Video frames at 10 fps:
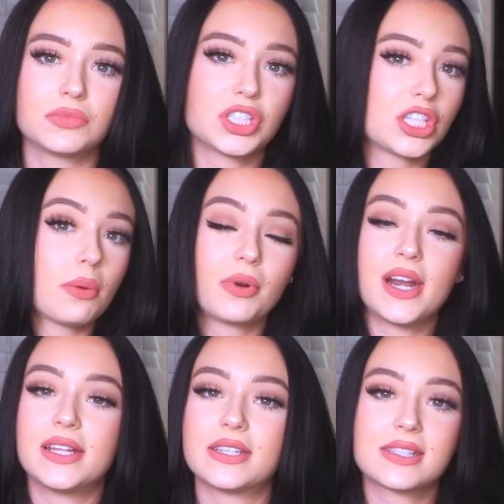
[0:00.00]

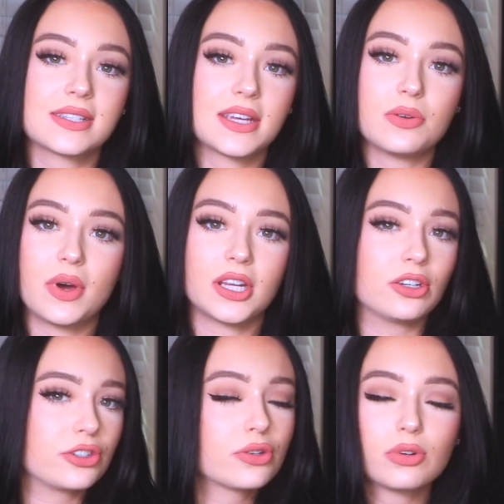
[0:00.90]
subreddits that you want to
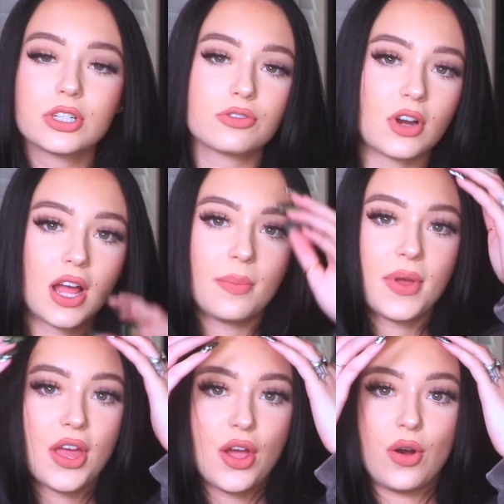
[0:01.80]
hear stories from.